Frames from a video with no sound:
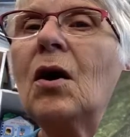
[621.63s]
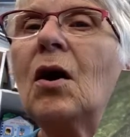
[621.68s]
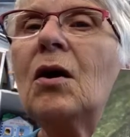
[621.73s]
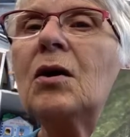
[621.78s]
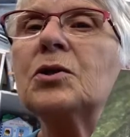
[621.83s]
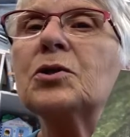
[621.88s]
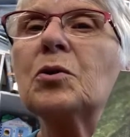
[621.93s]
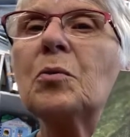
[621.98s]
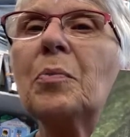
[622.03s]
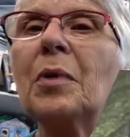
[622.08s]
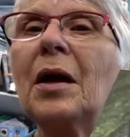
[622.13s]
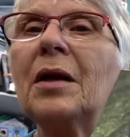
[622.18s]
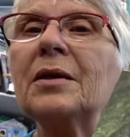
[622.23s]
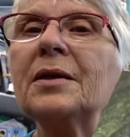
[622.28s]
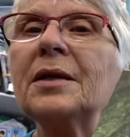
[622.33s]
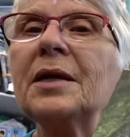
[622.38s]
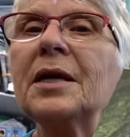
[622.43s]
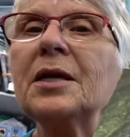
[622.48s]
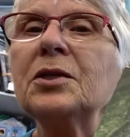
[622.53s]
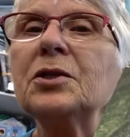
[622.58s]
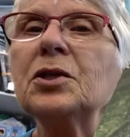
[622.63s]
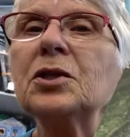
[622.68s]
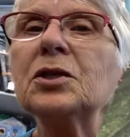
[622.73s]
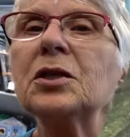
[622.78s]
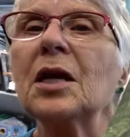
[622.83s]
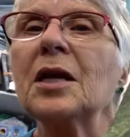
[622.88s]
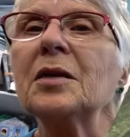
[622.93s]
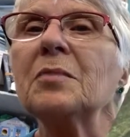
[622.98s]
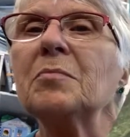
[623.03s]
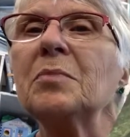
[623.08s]
also pollinate just
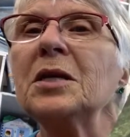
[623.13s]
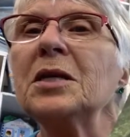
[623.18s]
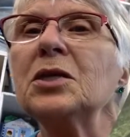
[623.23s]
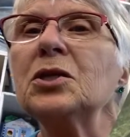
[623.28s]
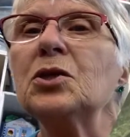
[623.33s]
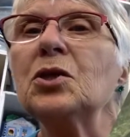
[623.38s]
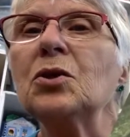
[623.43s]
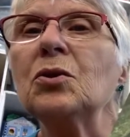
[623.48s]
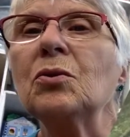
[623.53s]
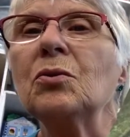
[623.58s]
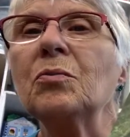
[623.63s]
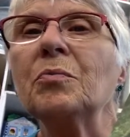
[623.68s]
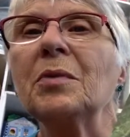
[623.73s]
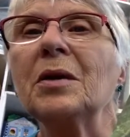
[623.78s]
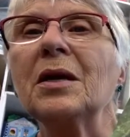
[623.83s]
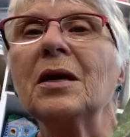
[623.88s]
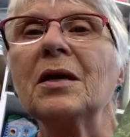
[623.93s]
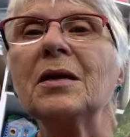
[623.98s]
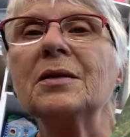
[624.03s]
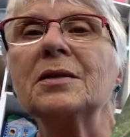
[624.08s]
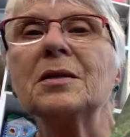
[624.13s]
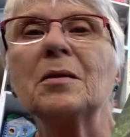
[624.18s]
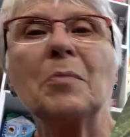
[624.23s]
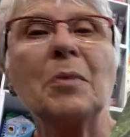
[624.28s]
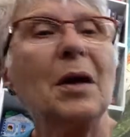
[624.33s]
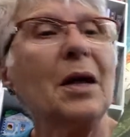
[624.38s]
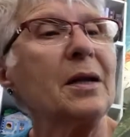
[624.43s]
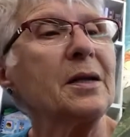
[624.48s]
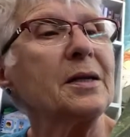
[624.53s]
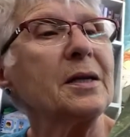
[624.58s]
like bees do because the
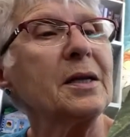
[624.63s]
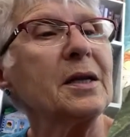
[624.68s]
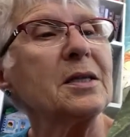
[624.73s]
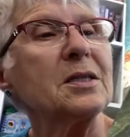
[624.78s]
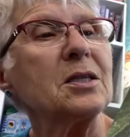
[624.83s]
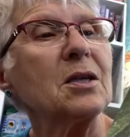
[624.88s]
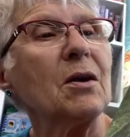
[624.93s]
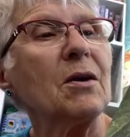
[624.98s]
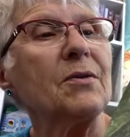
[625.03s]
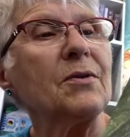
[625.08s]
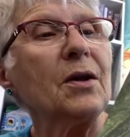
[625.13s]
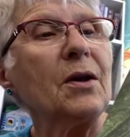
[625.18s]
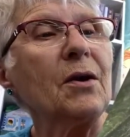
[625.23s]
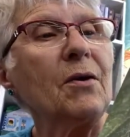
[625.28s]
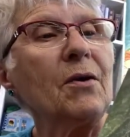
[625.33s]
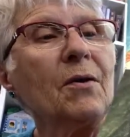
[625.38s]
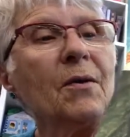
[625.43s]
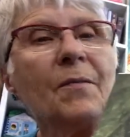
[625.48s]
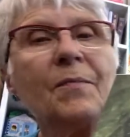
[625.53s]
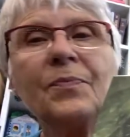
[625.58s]
pollen gets on their